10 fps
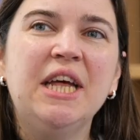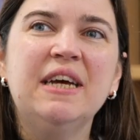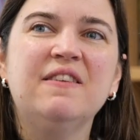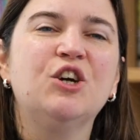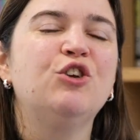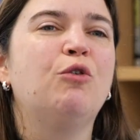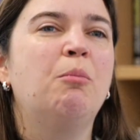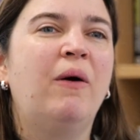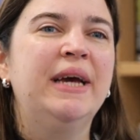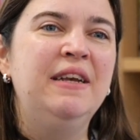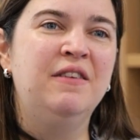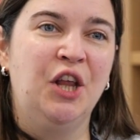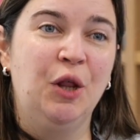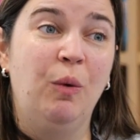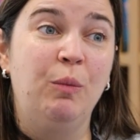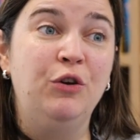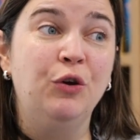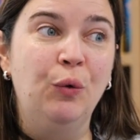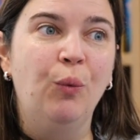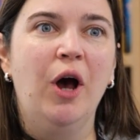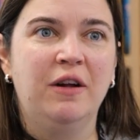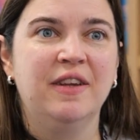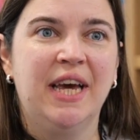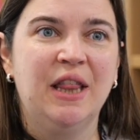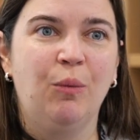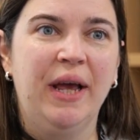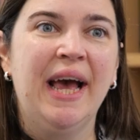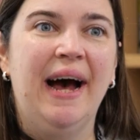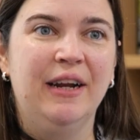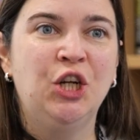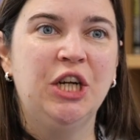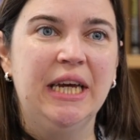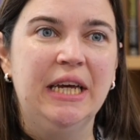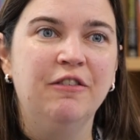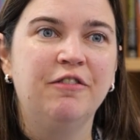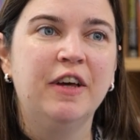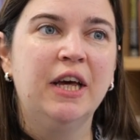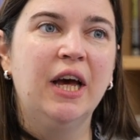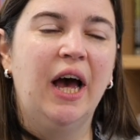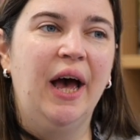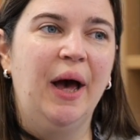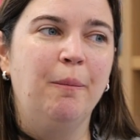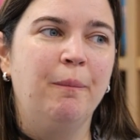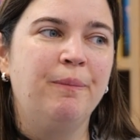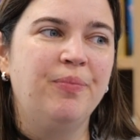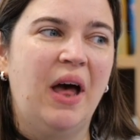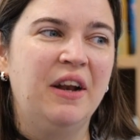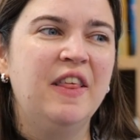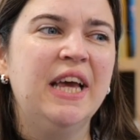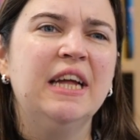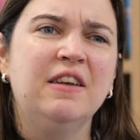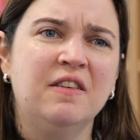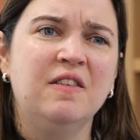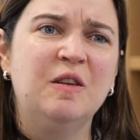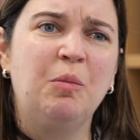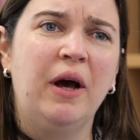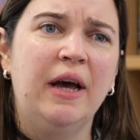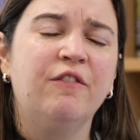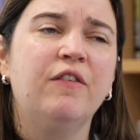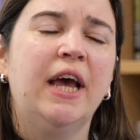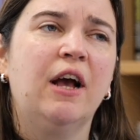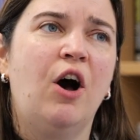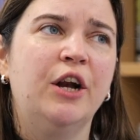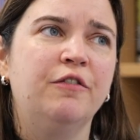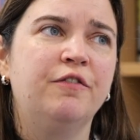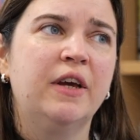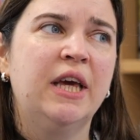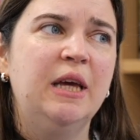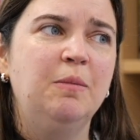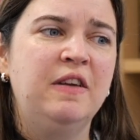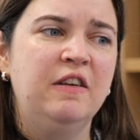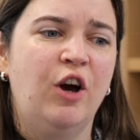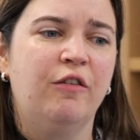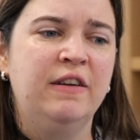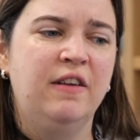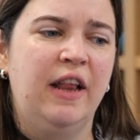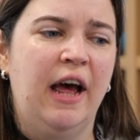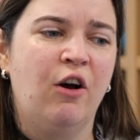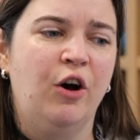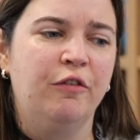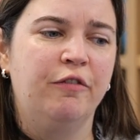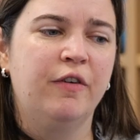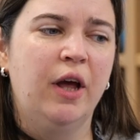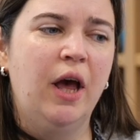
think it's a good reminder that when we do work together we can achieve, and I think it does inspire, it kind of keeps TTRS in their kind of